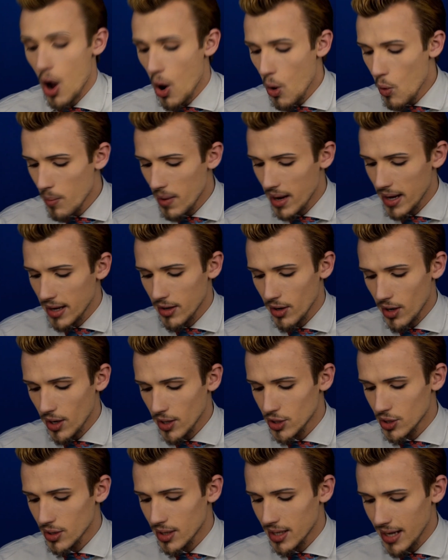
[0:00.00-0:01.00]
Oh my
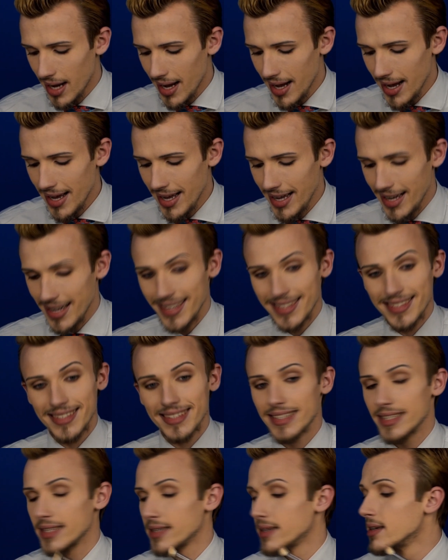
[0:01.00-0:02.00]
god, you guys.
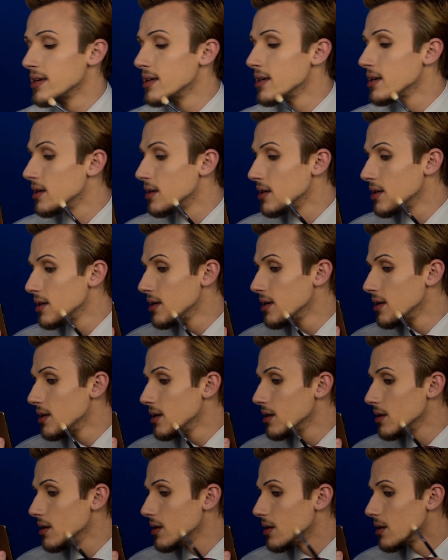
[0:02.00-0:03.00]

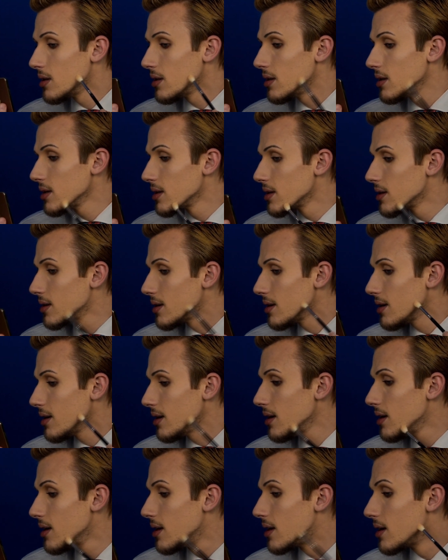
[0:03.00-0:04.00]
Oh my
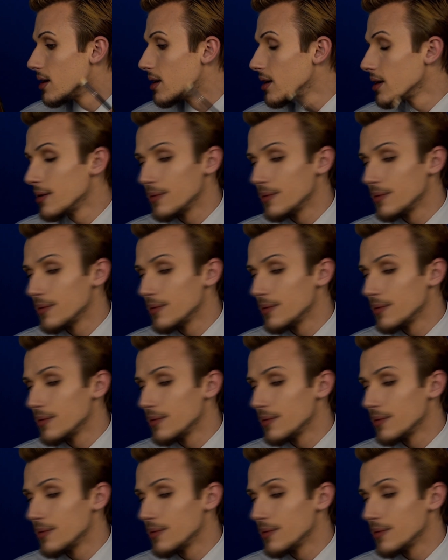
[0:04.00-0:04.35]
god.